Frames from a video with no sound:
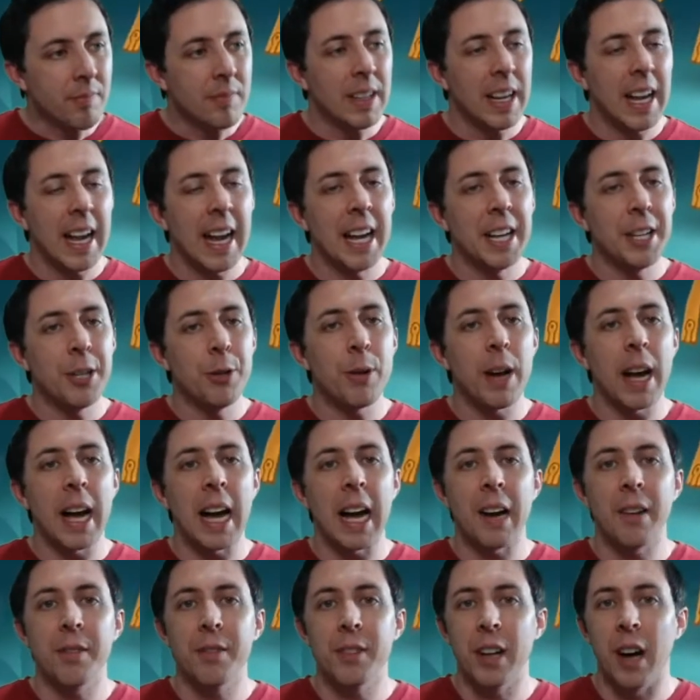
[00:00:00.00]
and you
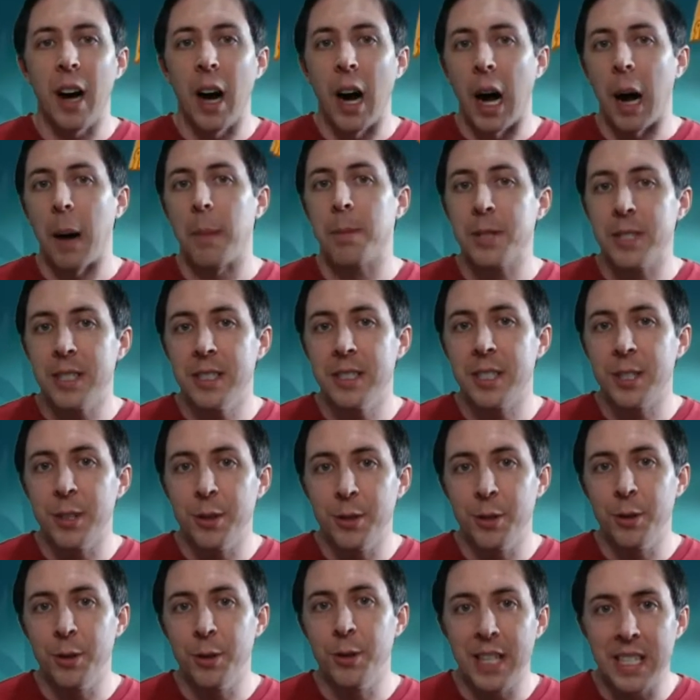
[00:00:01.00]
have the option to
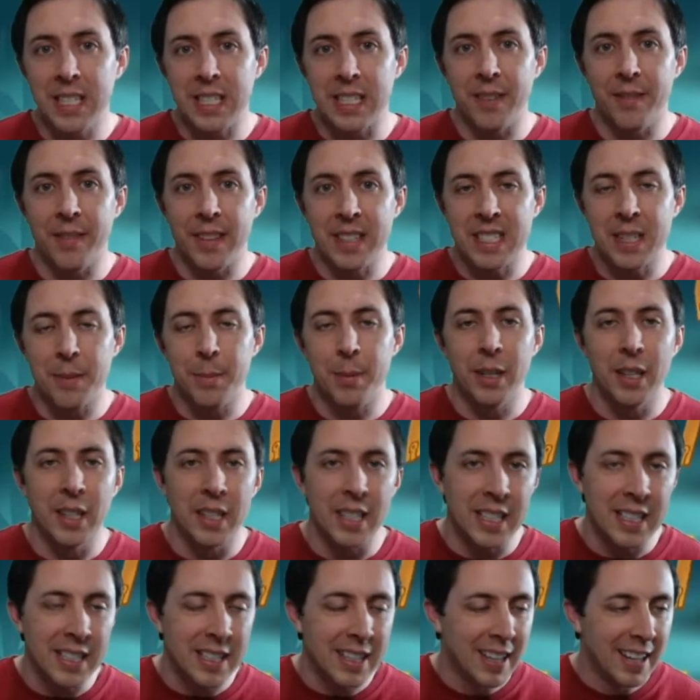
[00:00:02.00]
do this
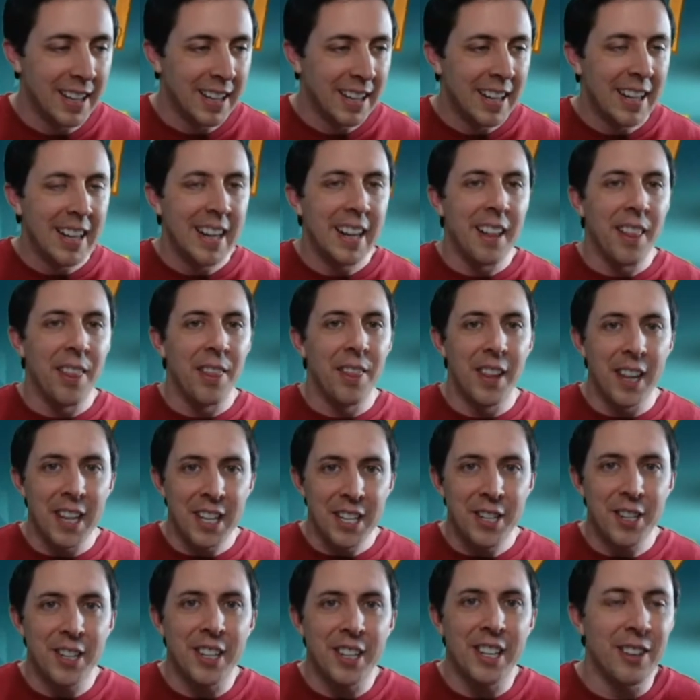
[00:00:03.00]
invincibility,
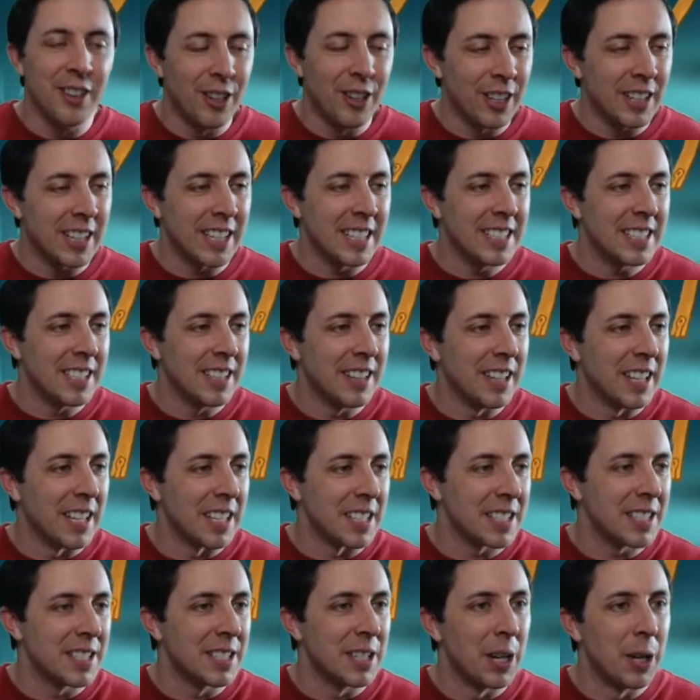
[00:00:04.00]
then you can look into
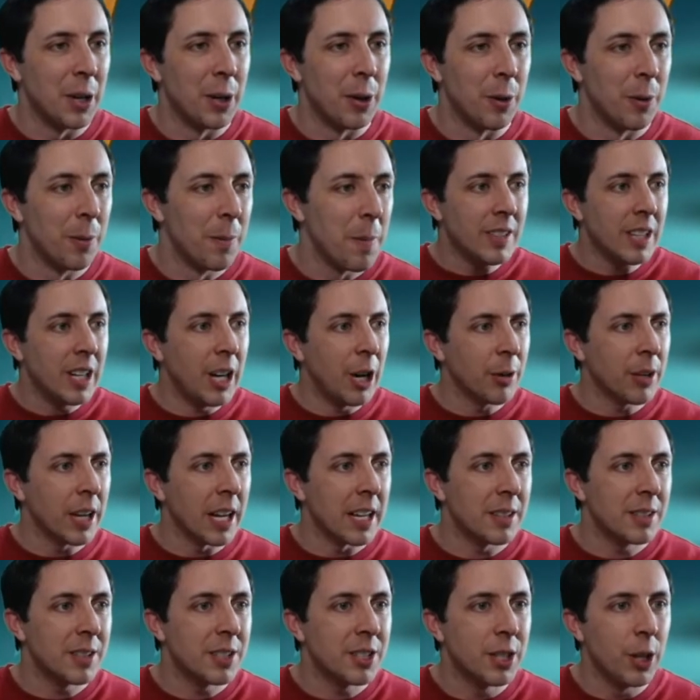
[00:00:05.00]
this. So,
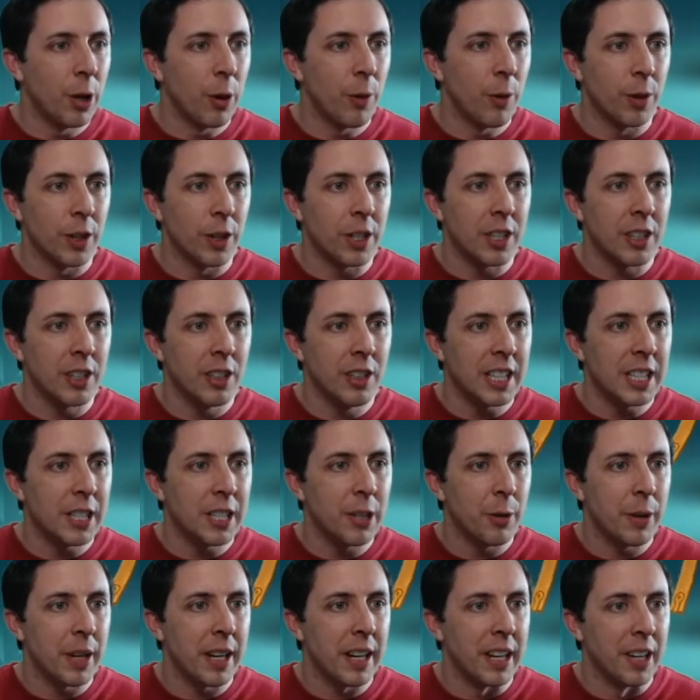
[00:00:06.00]
okay, so for
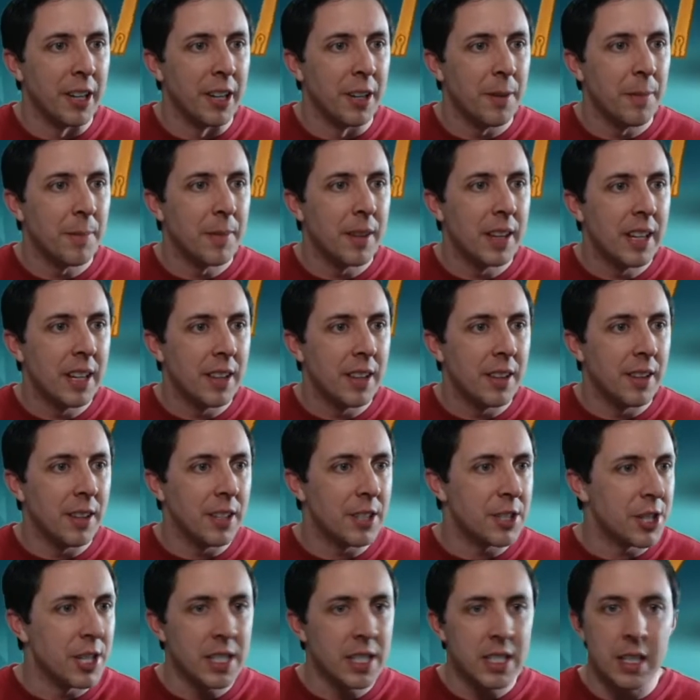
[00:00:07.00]
Cleo here,
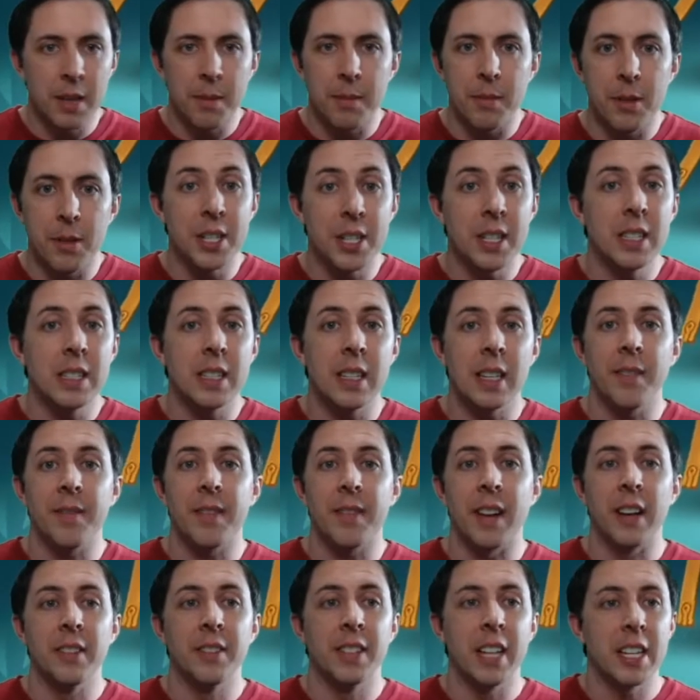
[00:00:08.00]
she's the
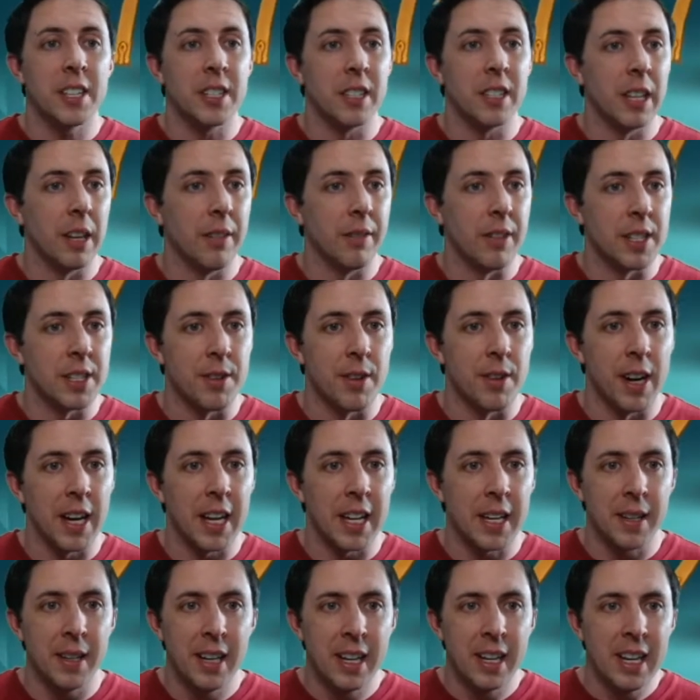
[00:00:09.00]
foundation of this,
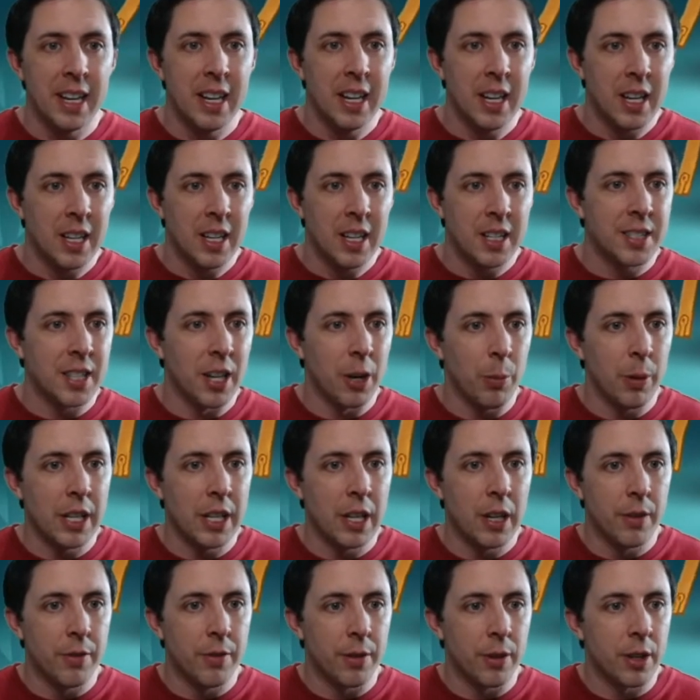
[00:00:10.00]
right? So we
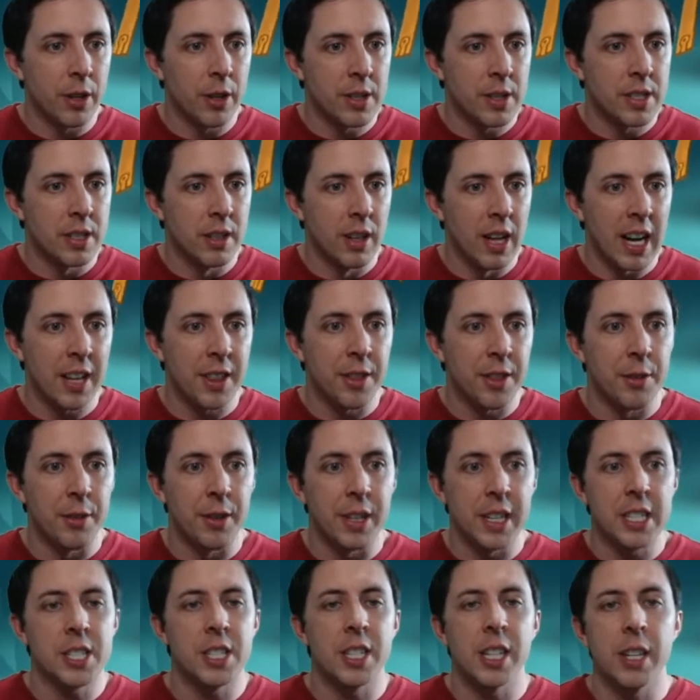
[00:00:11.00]
know for her slot
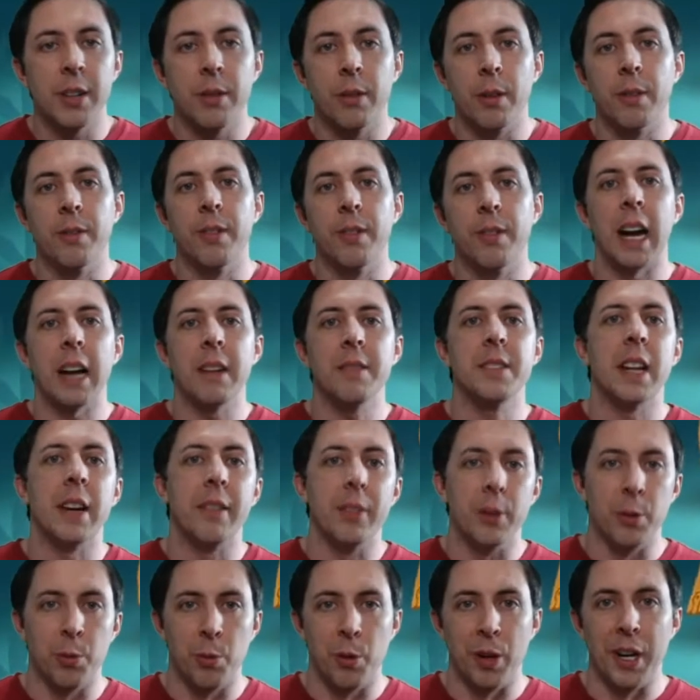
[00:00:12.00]
3, she revives
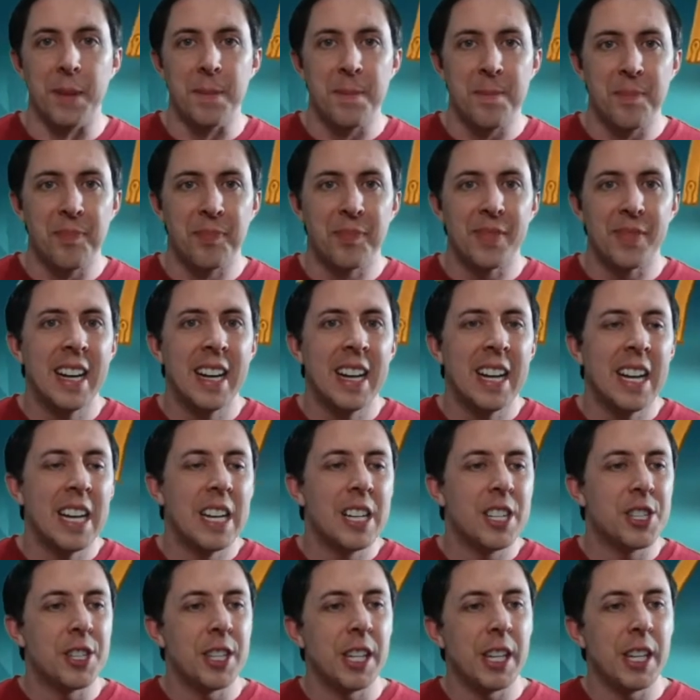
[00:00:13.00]
everyone.
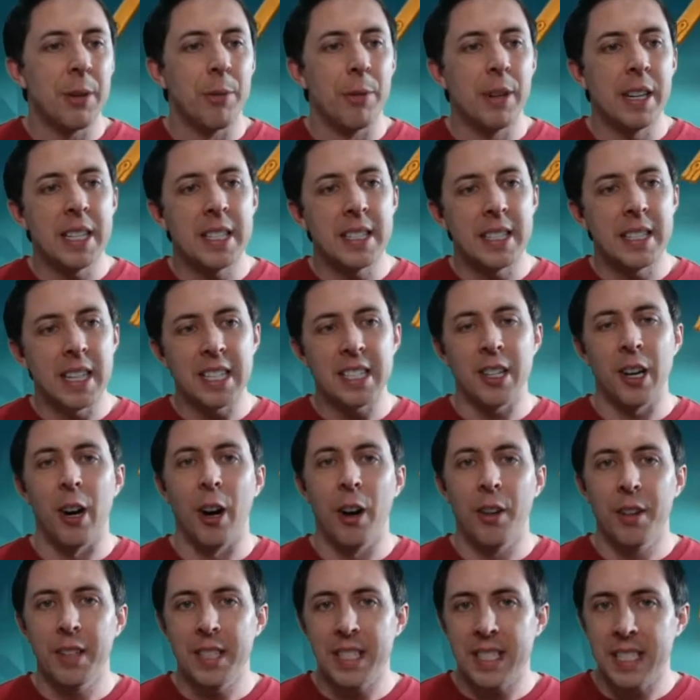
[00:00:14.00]
She resets
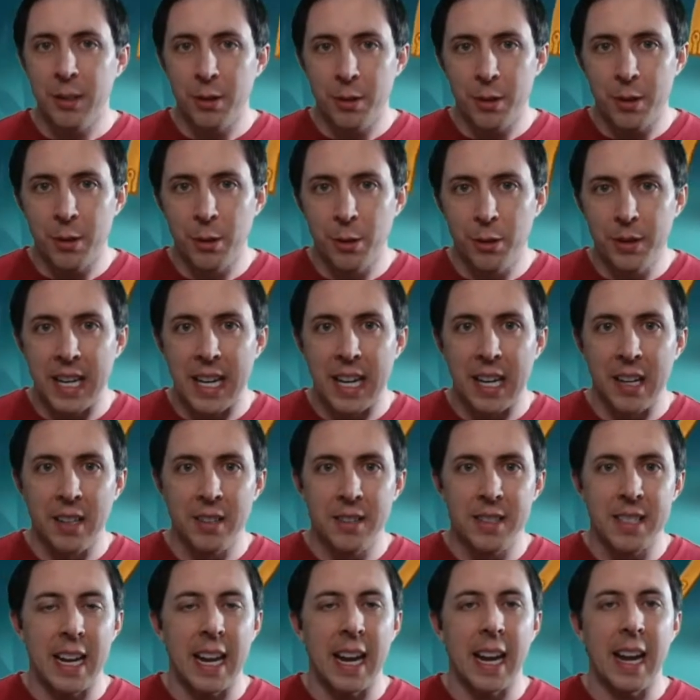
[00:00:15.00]
all the skill
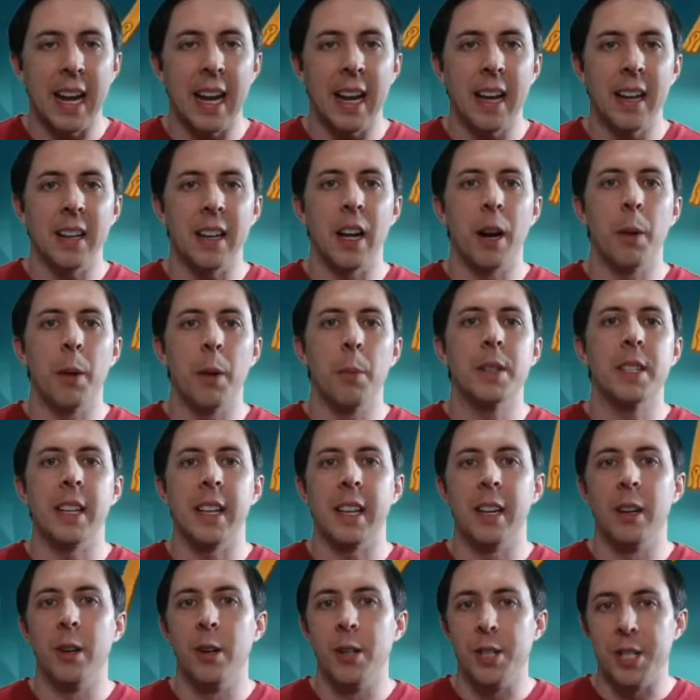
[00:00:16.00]
cooldowns and 100%
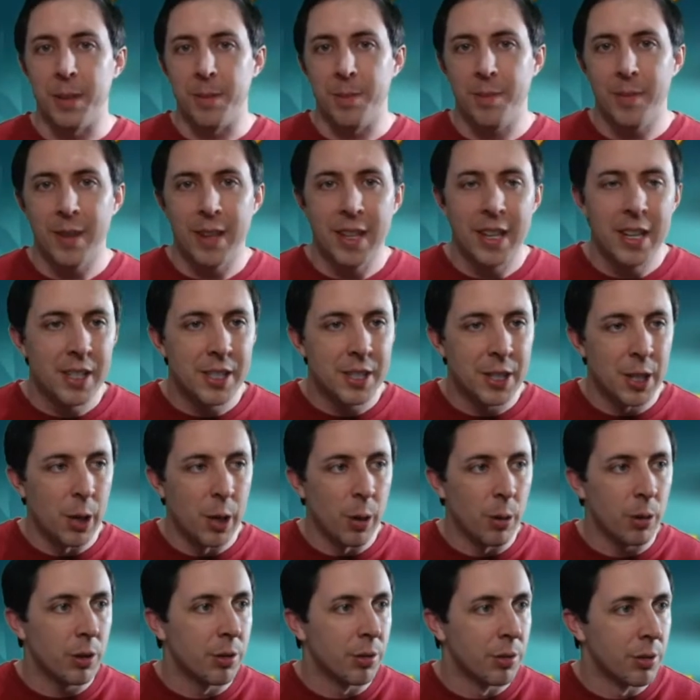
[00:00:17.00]
energy.
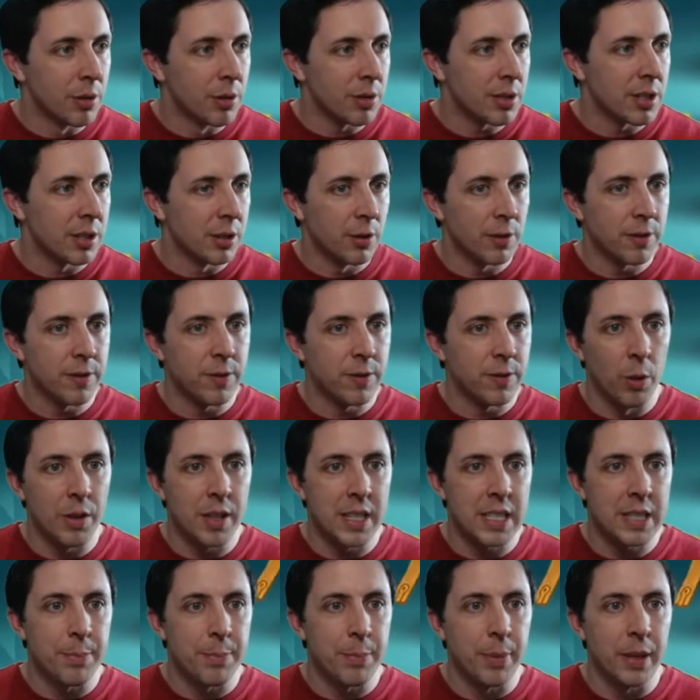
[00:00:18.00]
So crucial for
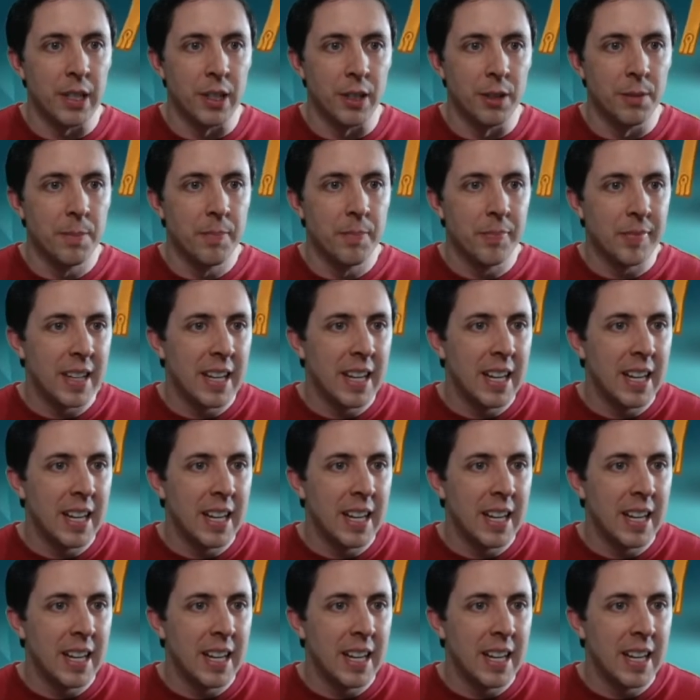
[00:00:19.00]
this build.